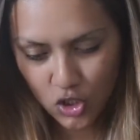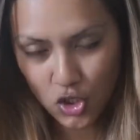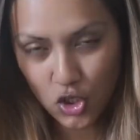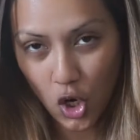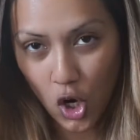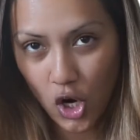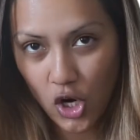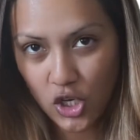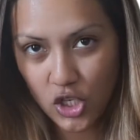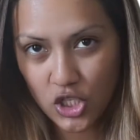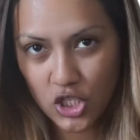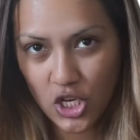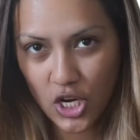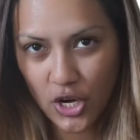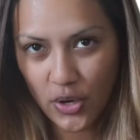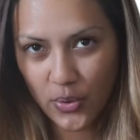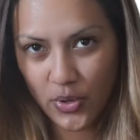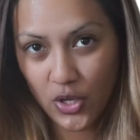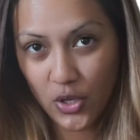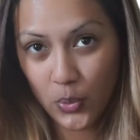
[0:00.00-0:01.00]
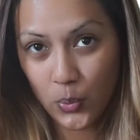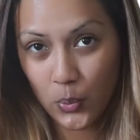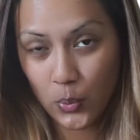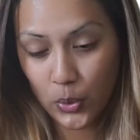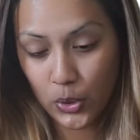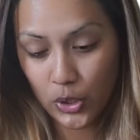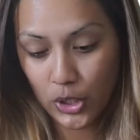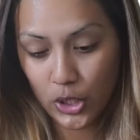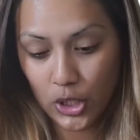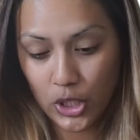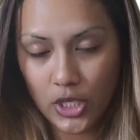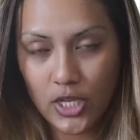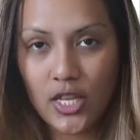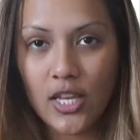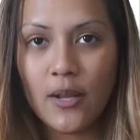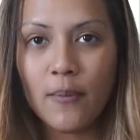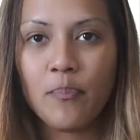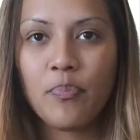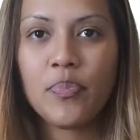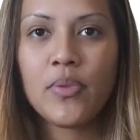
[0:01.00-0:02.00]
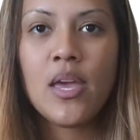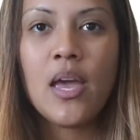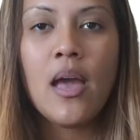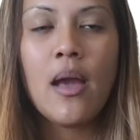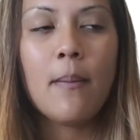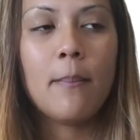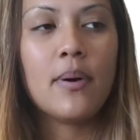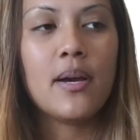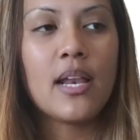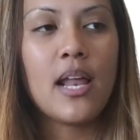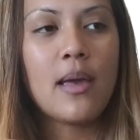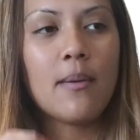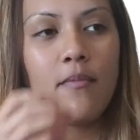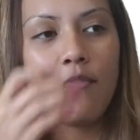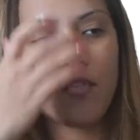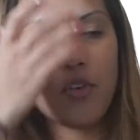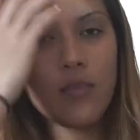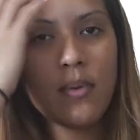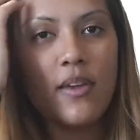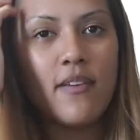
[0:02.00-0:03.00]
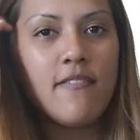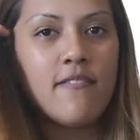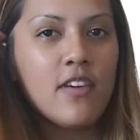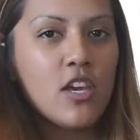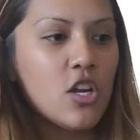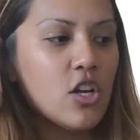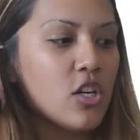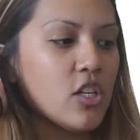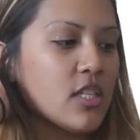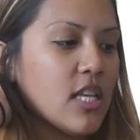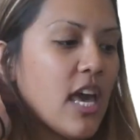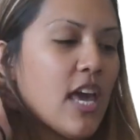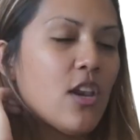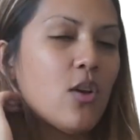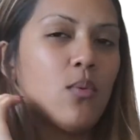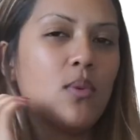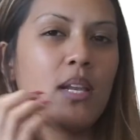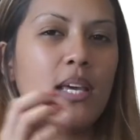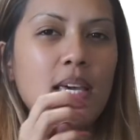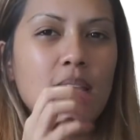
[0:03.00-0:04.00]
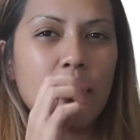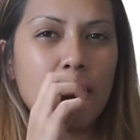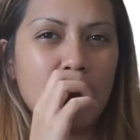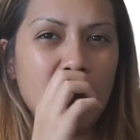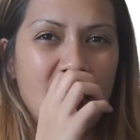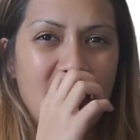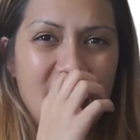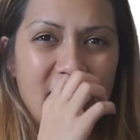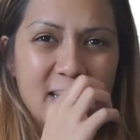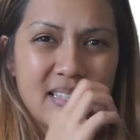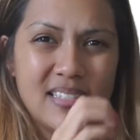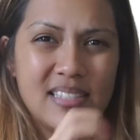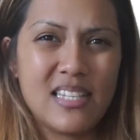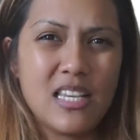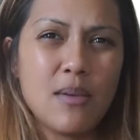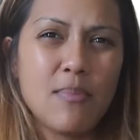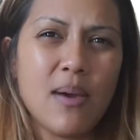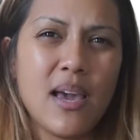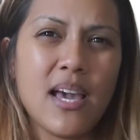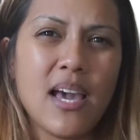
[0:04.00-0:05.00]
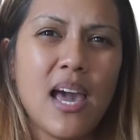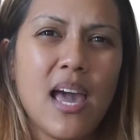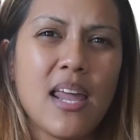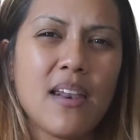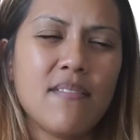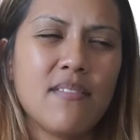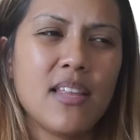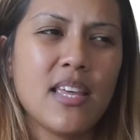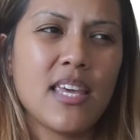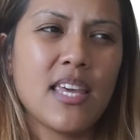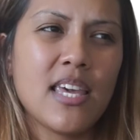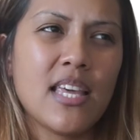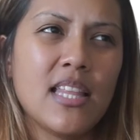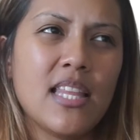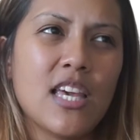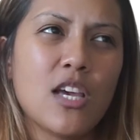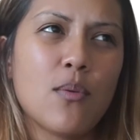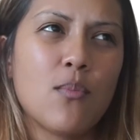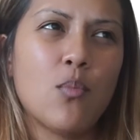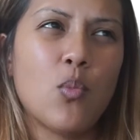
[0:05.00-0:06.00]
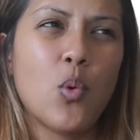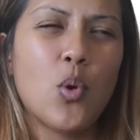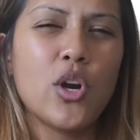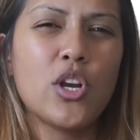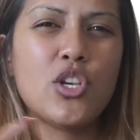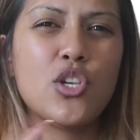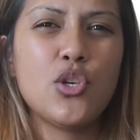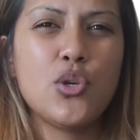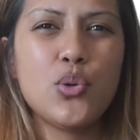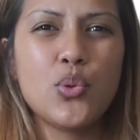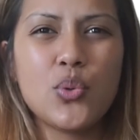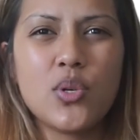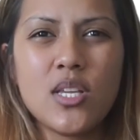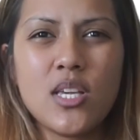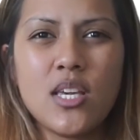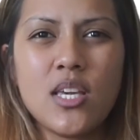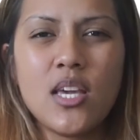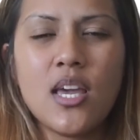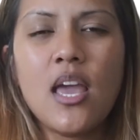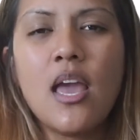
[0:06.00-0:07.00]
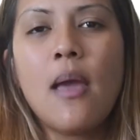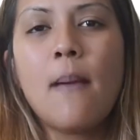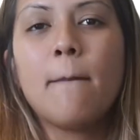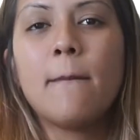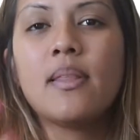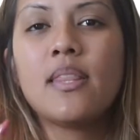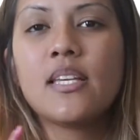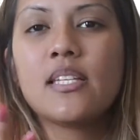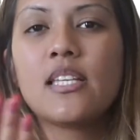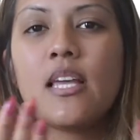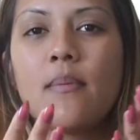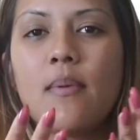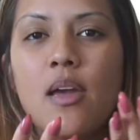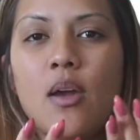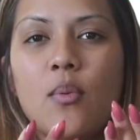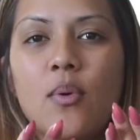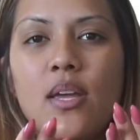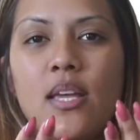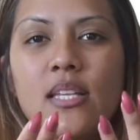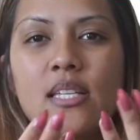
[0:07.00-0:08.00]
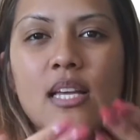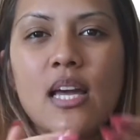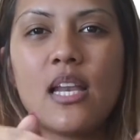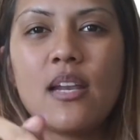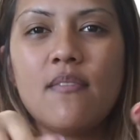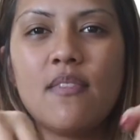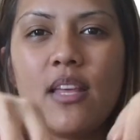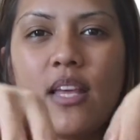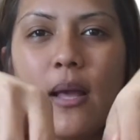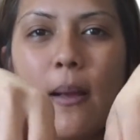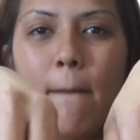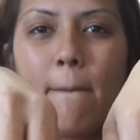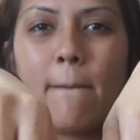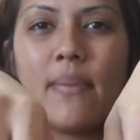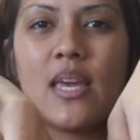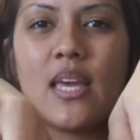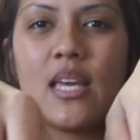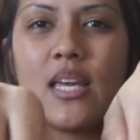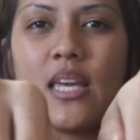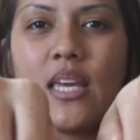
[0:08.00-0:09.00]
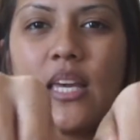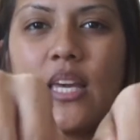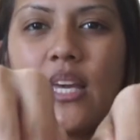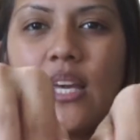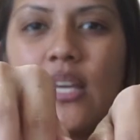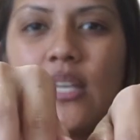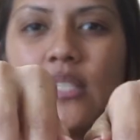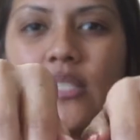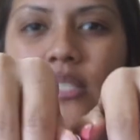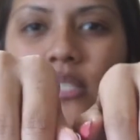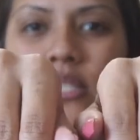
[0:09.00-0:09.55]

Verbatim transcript: dark cherry wood looking. But I'm, for my fingers, I don't like it that deep. I kind of like it like more nudie. But this time I went, it's kind of like a pinky